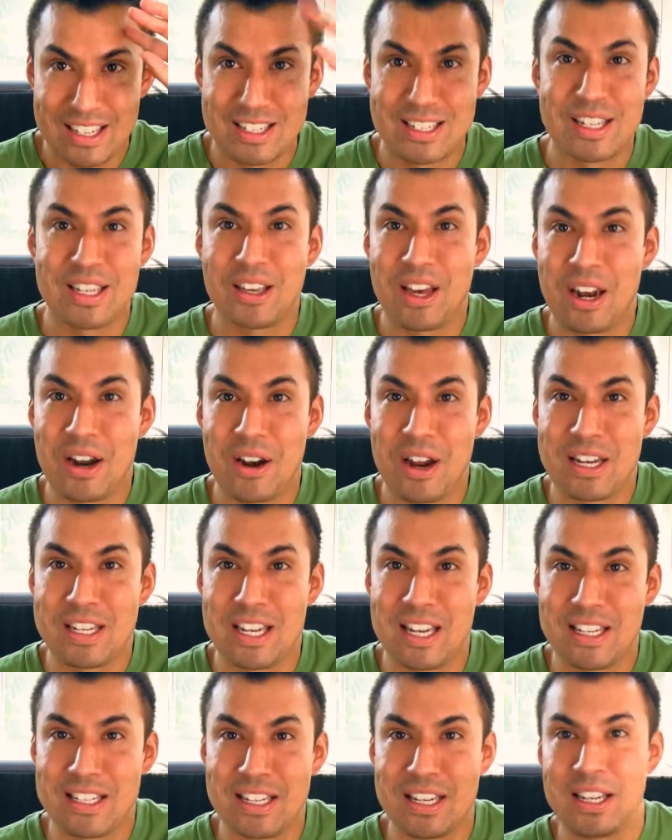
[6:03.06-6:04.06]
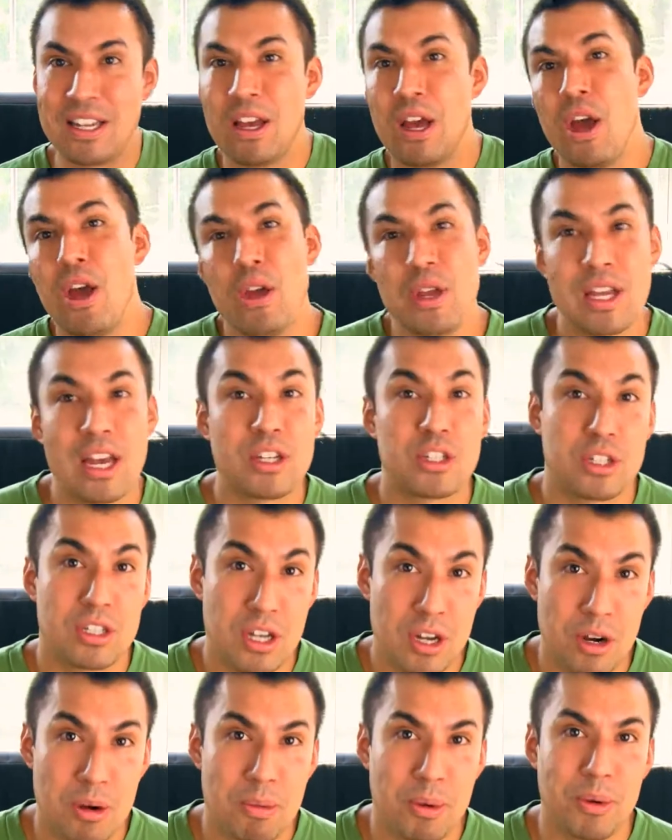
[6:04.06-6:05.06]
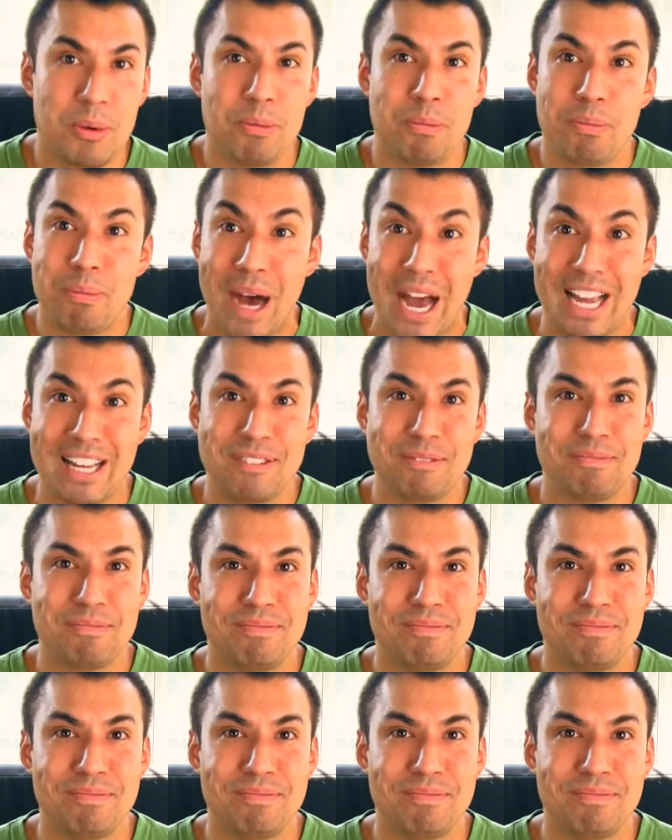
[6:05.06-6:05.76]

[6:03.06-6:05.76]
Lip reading: see you later, AT&T. You guys are terrible. Bye.